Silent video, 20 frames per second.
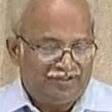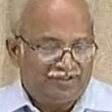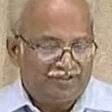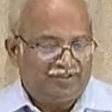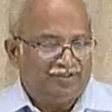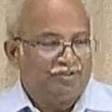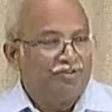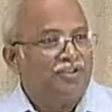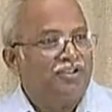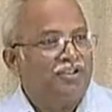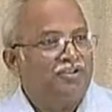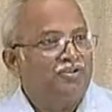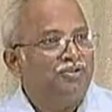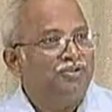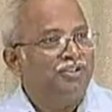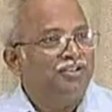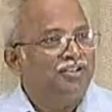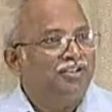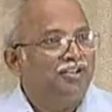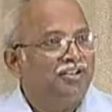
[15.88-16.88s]
Today we
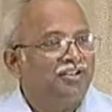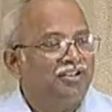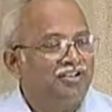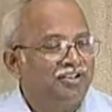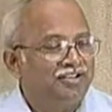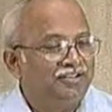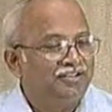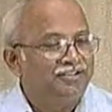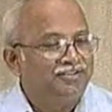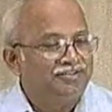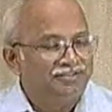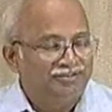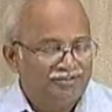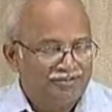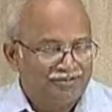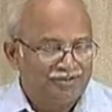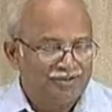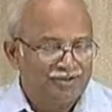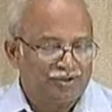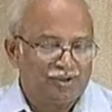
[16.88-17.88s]
will
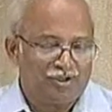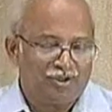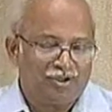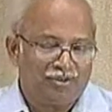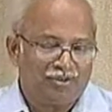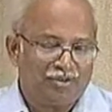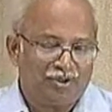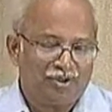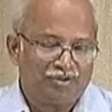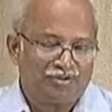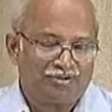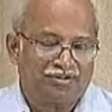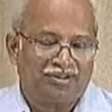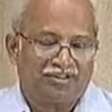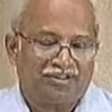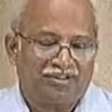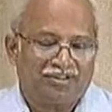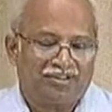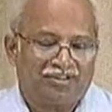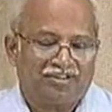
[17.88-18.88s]
talk about
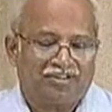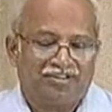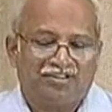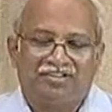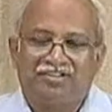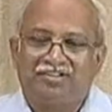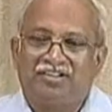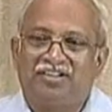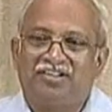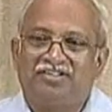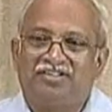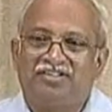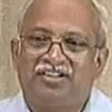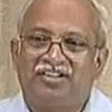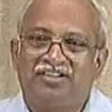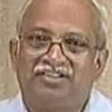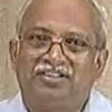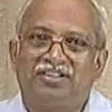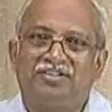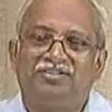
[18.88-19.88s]
structural
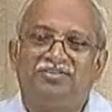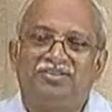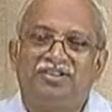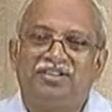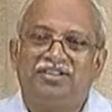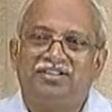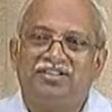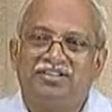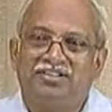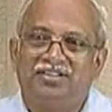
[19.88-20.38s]
safety